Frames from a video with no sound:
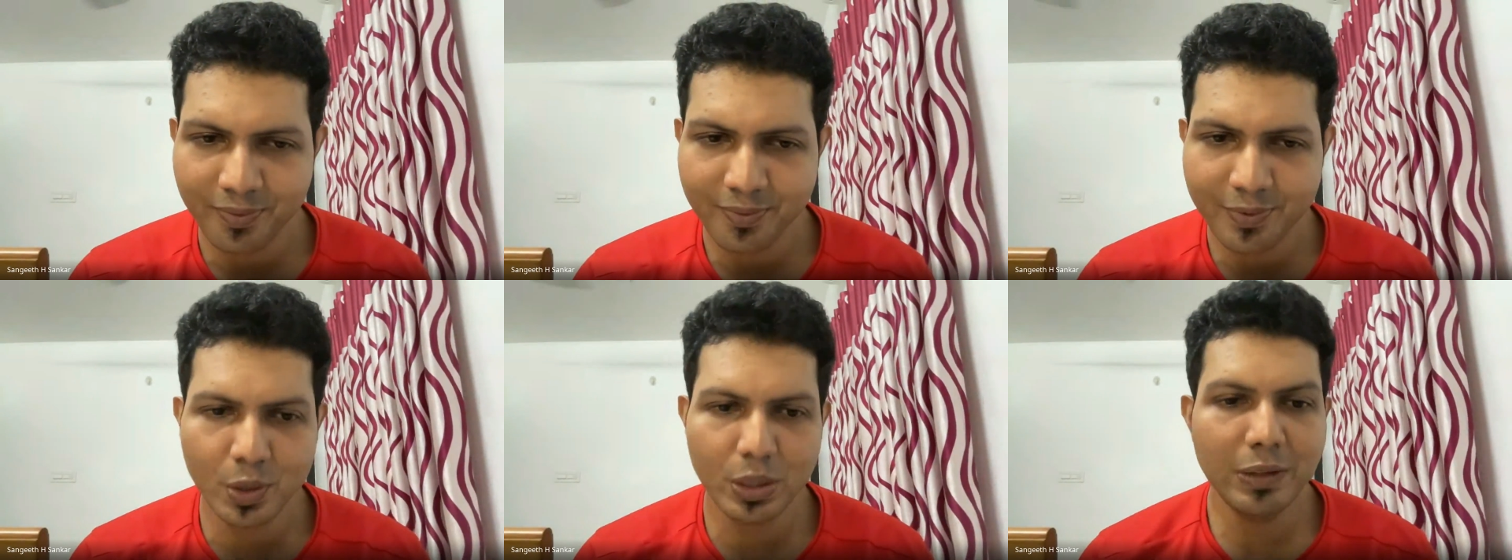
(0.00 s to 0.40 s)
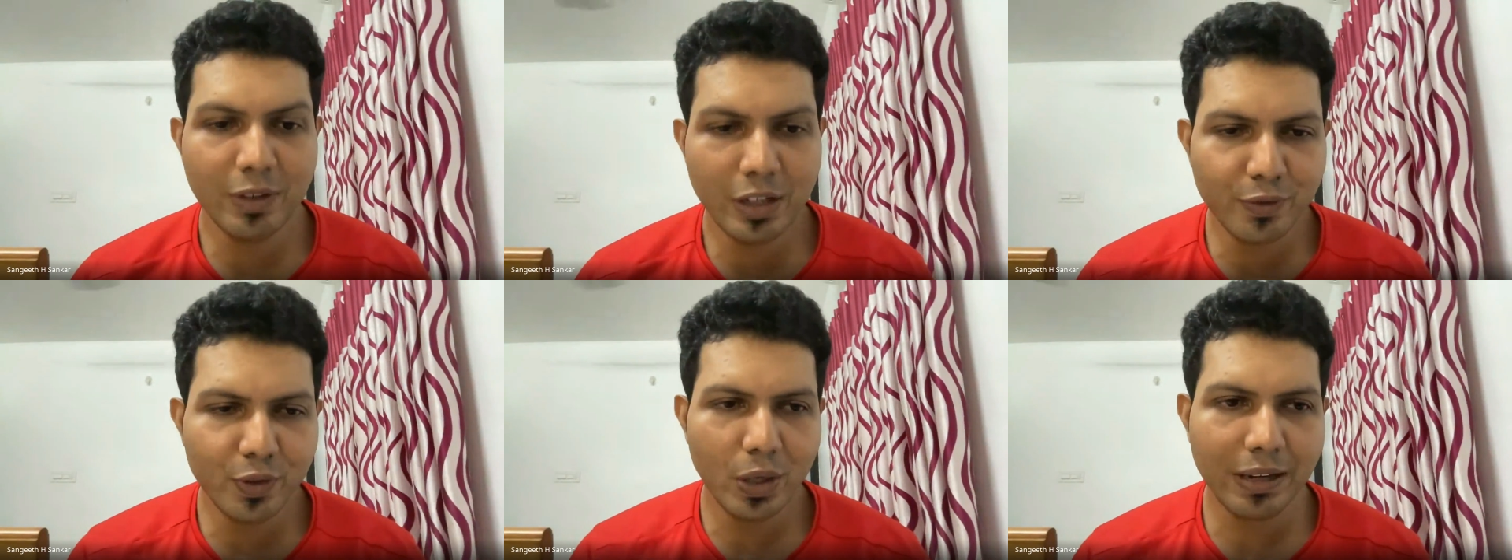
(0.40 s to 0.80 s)
So
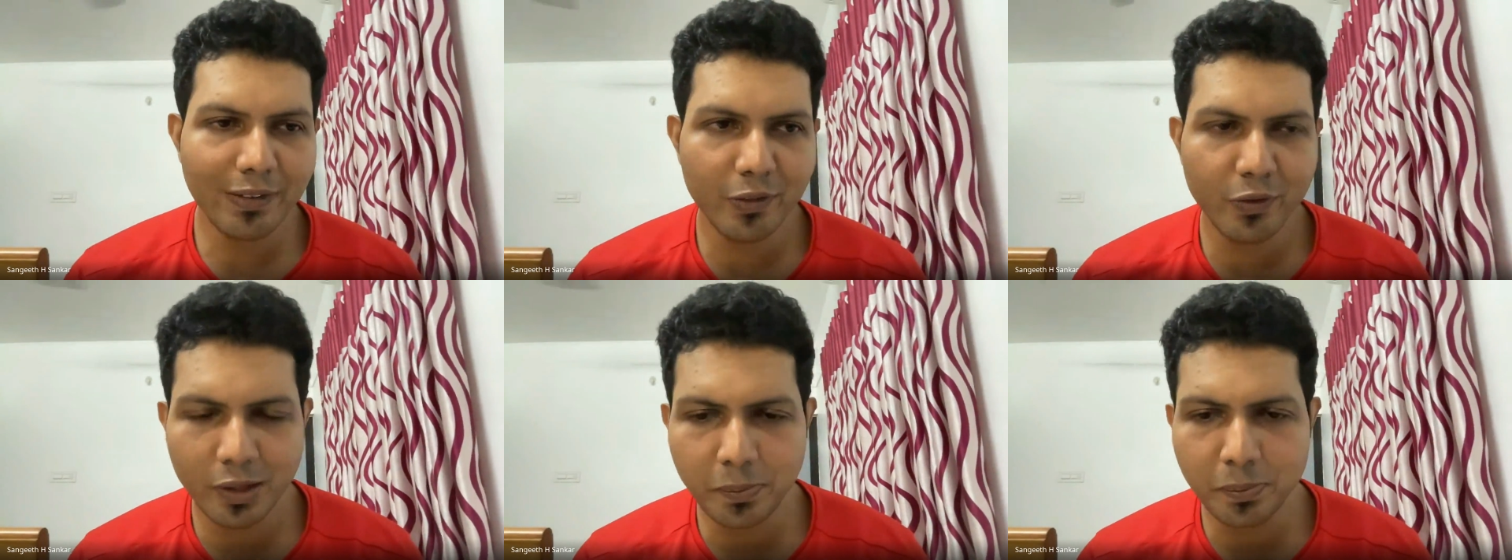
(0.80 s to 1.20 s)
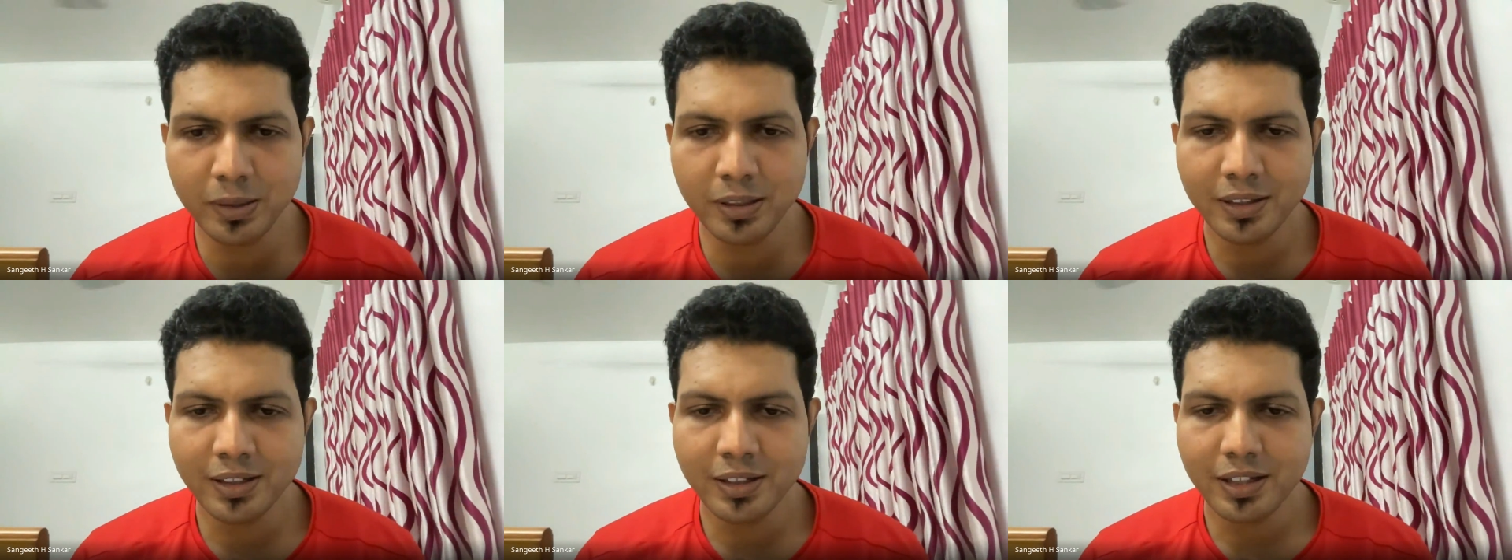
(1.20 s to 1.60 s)
even if you have a
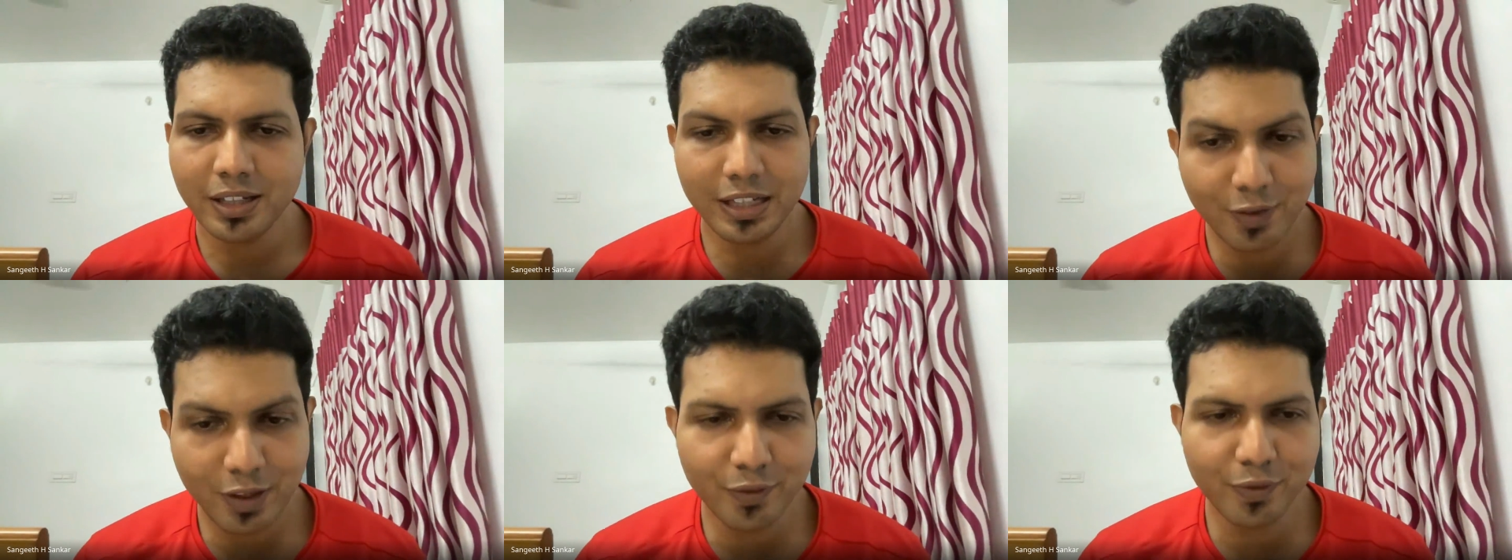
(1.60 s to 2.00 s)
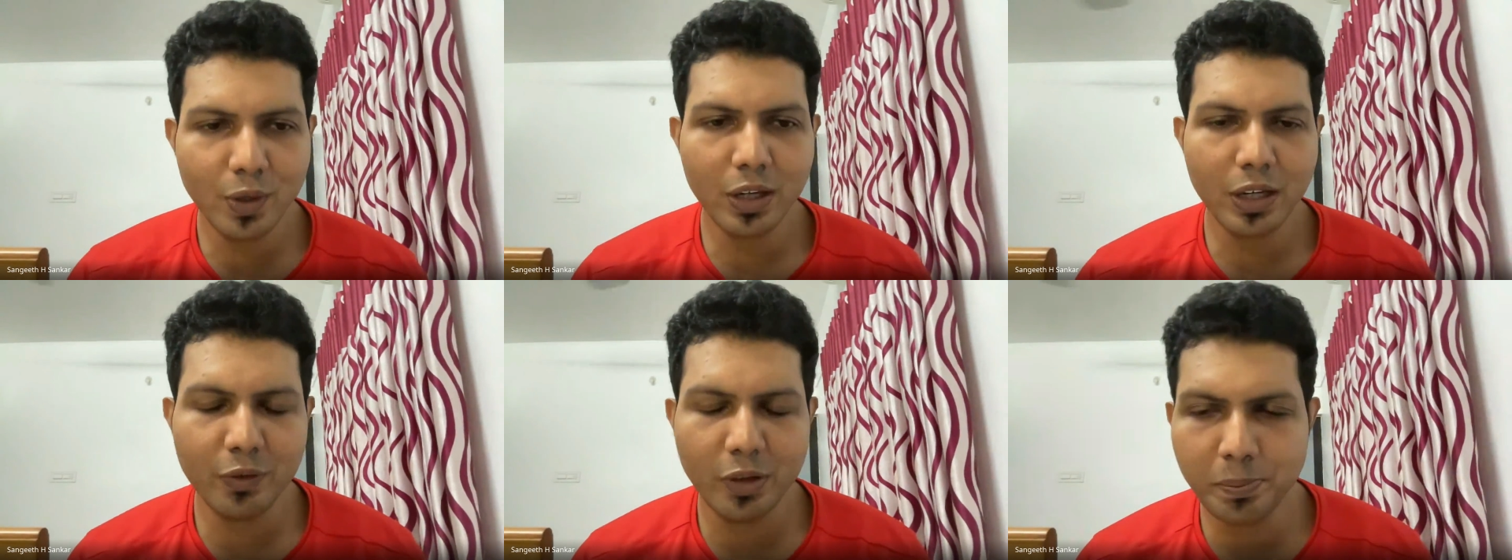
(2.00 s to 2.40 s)
even if you
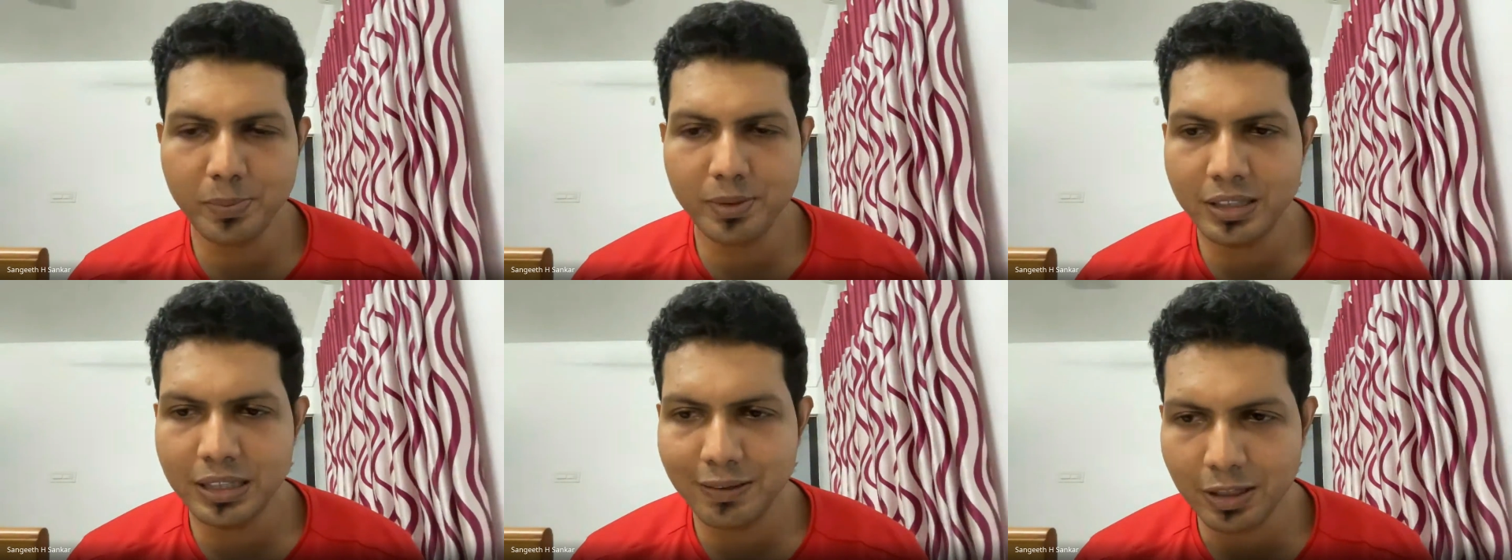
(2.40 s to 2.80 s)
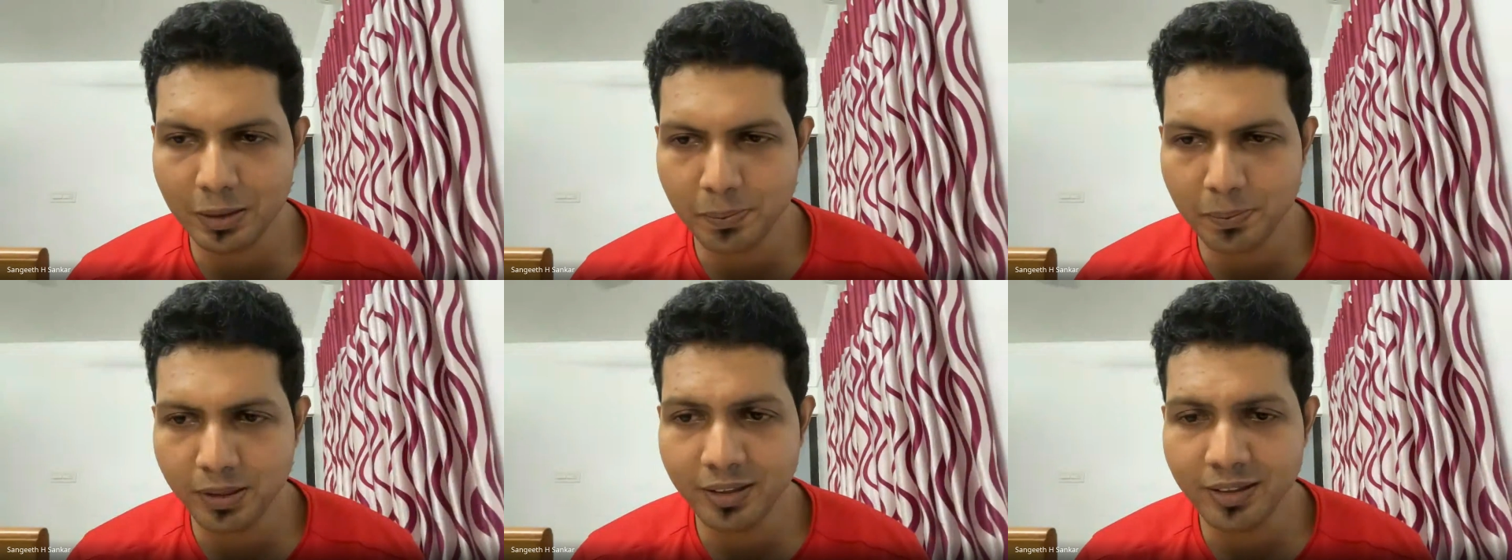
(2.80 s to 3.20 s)
are a web
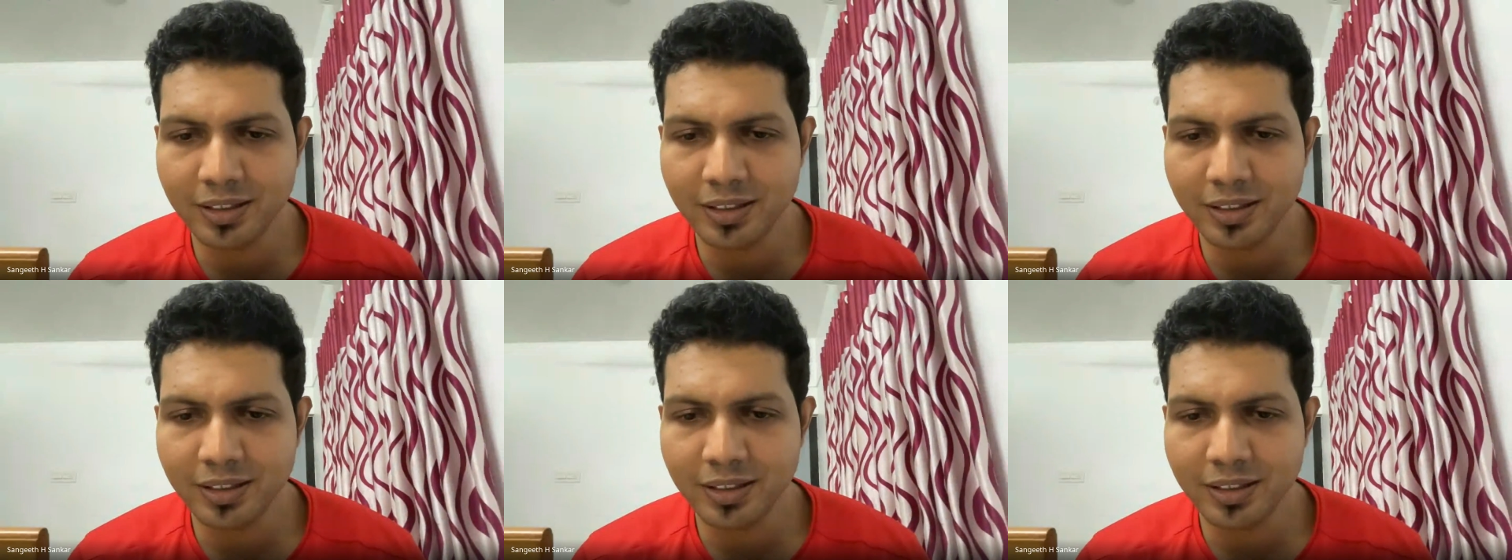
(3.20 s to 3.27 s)
developer,